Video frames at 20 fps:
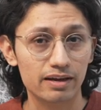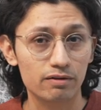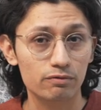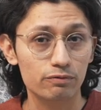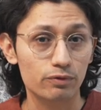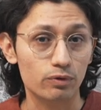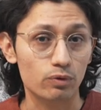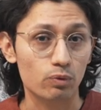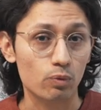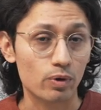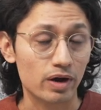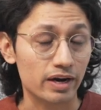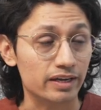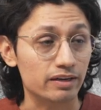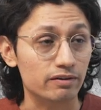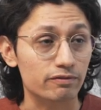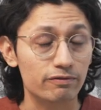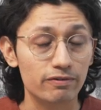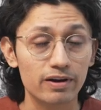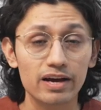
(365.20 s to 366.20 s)
and for 1
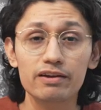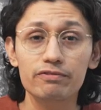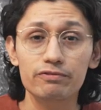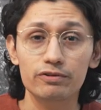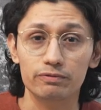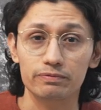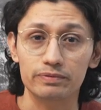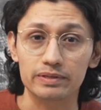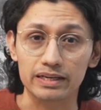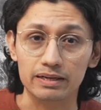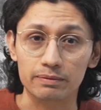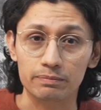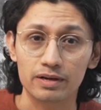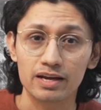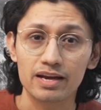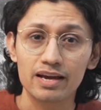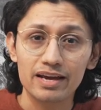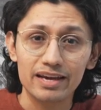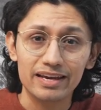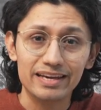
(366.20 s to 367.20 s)
in 5 of them,
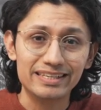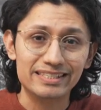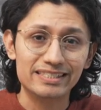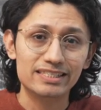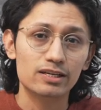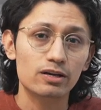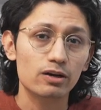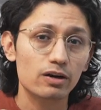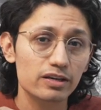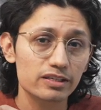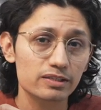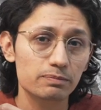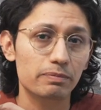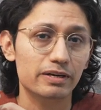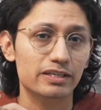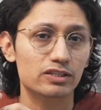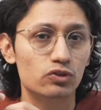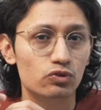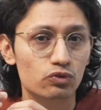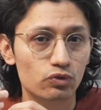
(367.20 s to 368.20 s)
it's caused
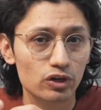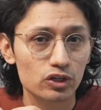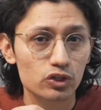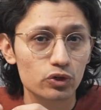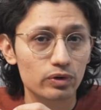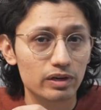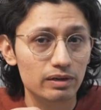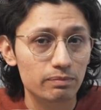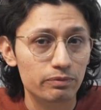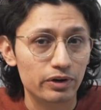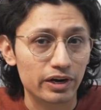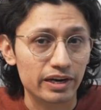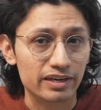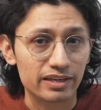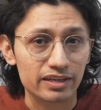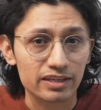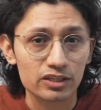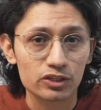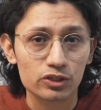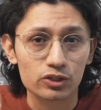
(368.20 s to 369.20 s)
by structural
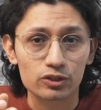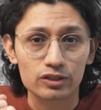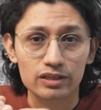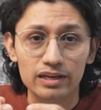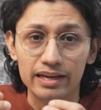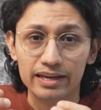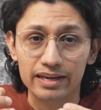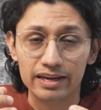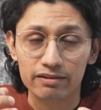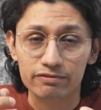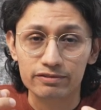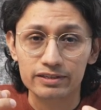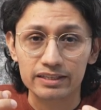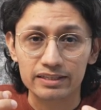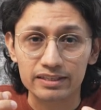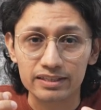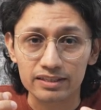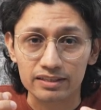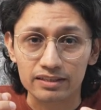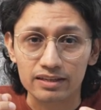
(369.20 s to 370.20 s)
brain issues like
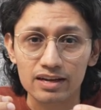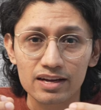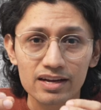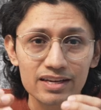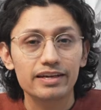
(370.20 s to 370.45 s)
FCD.